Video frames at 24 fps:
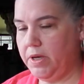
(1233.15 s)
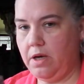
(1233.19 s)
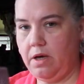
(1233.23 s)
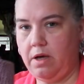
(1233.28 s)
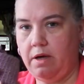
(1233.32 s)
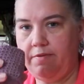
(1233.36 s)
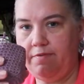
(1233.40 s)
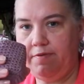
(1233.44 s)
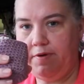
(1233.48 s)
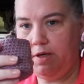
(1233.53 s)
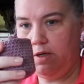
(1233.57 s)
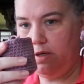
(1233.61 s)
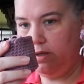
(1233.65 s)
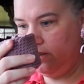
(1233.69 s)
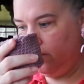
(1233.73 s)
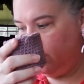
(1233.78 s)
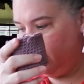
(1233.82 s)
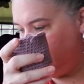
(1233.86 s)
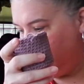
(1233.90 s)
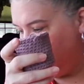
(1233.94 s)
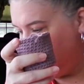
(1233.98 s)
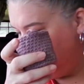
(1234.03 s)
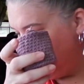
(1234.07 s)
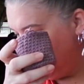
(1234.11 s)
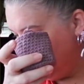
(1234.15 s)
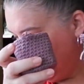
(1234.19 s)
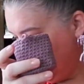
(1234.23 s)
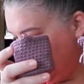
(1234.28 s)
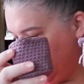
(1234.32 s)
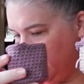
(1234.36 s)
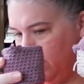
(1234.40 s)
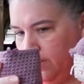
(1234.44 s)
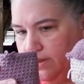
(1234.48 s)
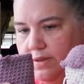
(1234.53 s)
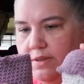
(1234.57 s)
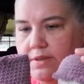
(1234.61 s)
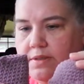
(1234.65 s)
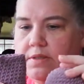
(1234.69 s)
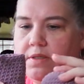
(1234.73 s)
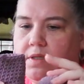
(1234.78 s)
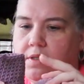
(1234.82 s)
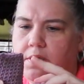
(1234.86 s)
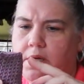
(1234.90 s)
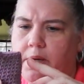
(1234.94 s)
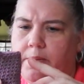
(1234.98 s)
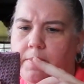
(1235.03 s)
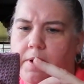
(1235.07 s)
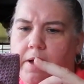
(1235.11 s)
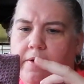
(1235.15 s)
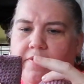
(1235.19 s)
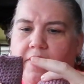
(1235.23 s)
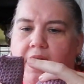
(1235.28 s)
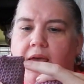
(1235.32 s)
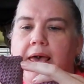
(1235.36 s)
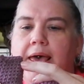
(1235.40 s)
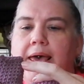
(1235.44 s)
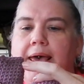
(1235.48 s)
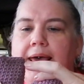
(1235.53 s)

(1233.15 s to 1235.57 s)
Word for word: coffee well, it's not a cup of coffee.